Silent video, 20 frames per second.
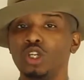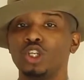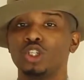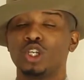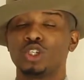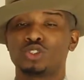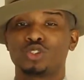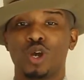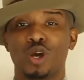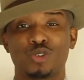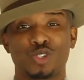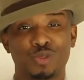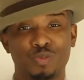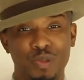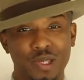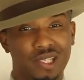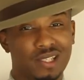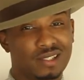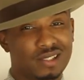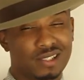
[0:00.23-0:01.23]
Yo, so I was
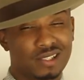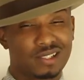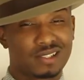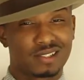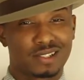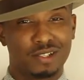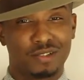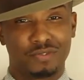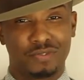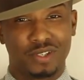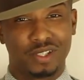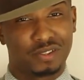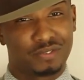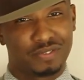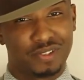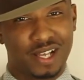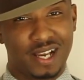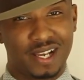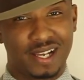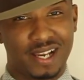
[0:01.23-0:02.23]
speaking to this good fellow
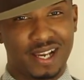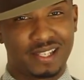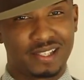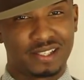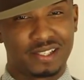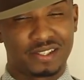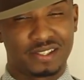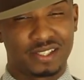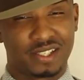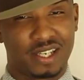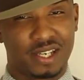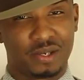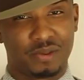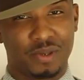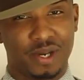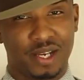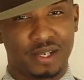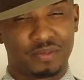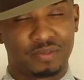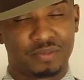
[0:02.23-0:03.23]
fly guy the other day,
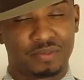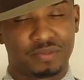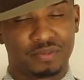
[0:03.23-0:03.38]
right?